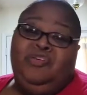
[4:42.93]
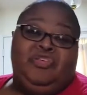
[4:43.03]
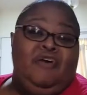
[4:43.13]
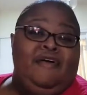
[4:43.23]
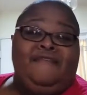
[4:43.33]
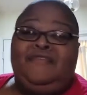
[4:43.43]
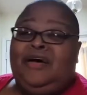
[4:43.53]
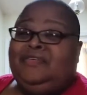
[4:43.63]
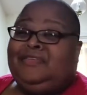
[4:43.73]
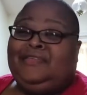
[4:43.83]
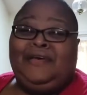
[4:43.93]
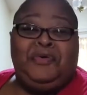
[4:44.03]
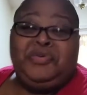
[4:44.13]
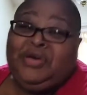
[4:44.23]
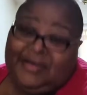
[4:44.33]
So it felt
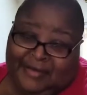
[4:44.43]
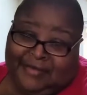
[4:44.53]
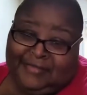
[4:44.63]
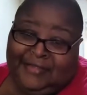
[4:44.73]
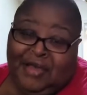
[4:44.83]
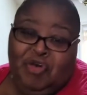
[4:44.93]
so good